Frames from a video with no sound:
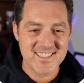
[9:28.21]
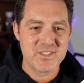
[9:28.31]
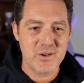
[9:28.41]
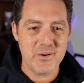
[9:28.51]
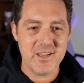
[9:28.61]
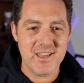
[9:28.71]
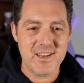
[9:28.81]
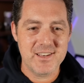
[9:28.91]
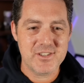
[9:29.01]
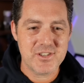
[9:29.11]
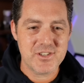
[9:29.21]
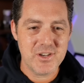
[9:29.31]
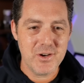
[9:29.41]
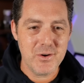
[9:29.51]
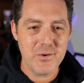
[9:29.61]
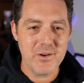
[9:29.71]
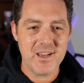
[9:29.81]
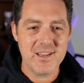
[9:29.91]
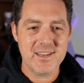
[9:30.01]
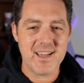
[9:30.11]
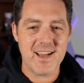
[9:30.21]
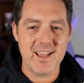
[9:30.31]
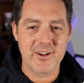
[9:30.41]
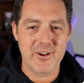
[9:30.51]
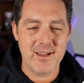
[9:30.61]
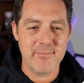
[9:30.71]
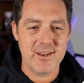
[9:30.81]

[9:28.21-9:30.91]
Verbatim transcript: So it showed a diagram,